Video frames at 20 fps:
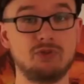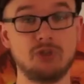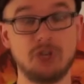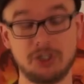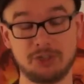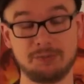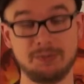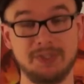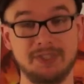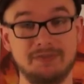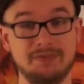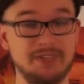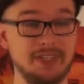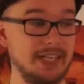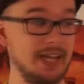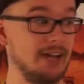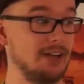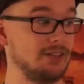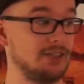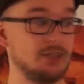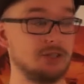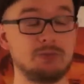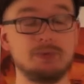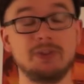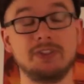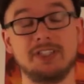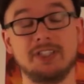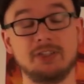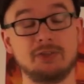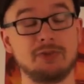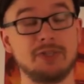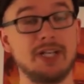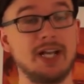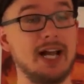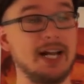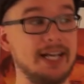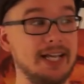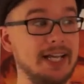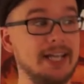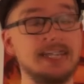Trust me, the characters will
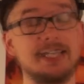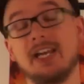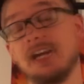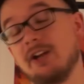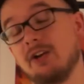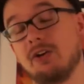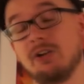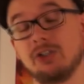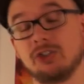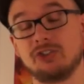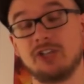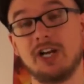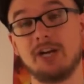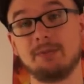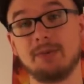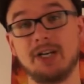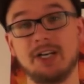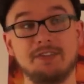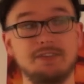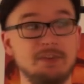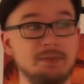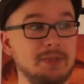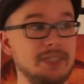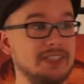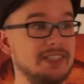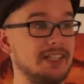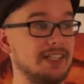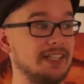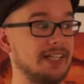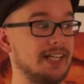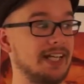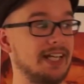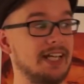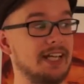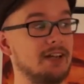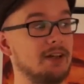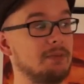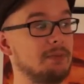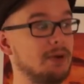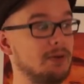disregard any and all drama if it means that they can
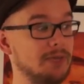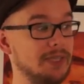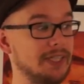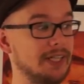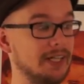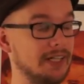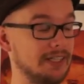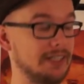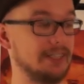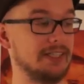hit on Marina a